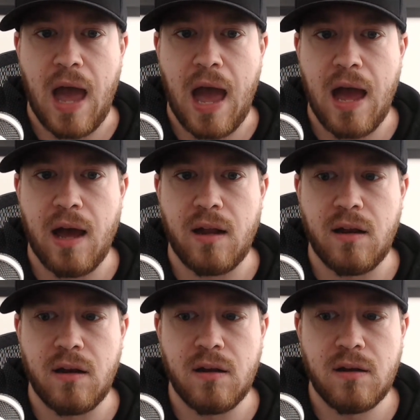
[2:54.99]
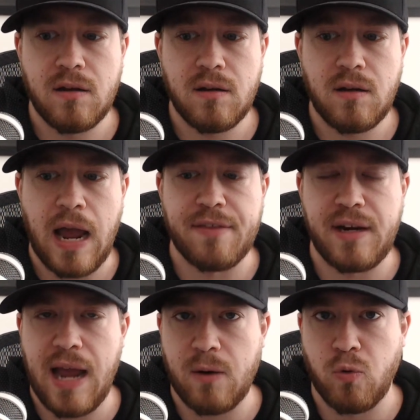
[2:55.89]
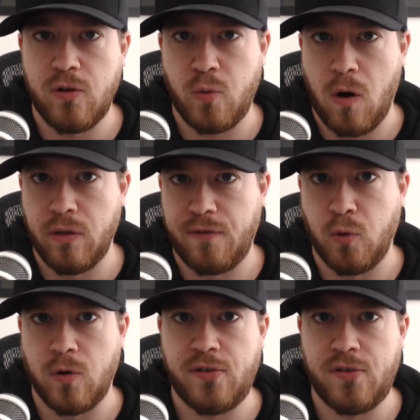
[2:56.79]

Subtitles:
and Anthony Edwards were on the floor.